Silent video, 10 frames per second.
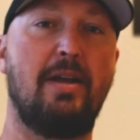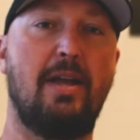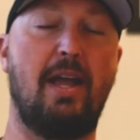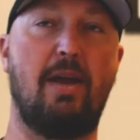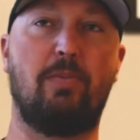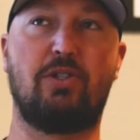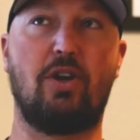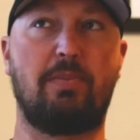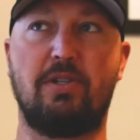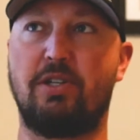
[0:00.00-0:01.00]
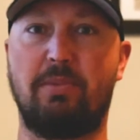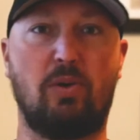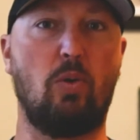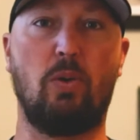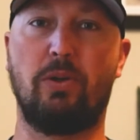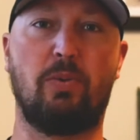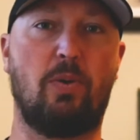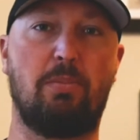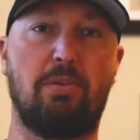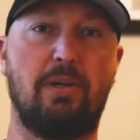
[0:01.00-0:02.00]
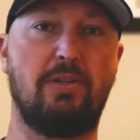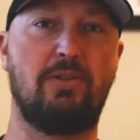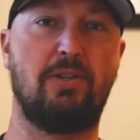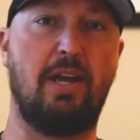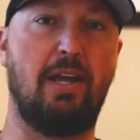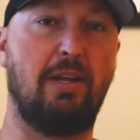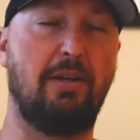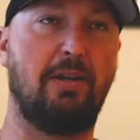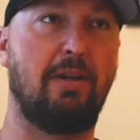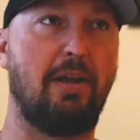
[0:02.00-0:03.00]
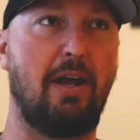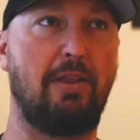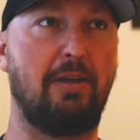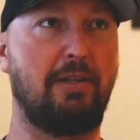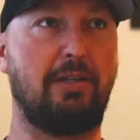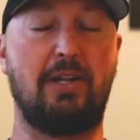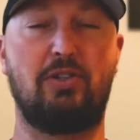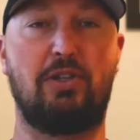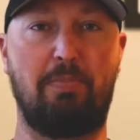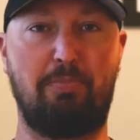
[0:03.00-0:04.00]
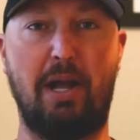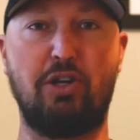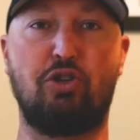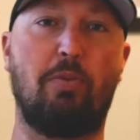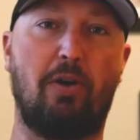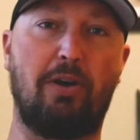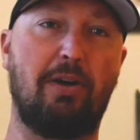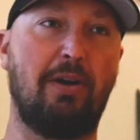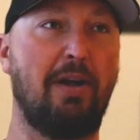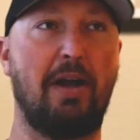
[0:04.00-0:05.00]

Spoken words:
and we stopped at some little hole in the wall place, and I think that that's the benchmark.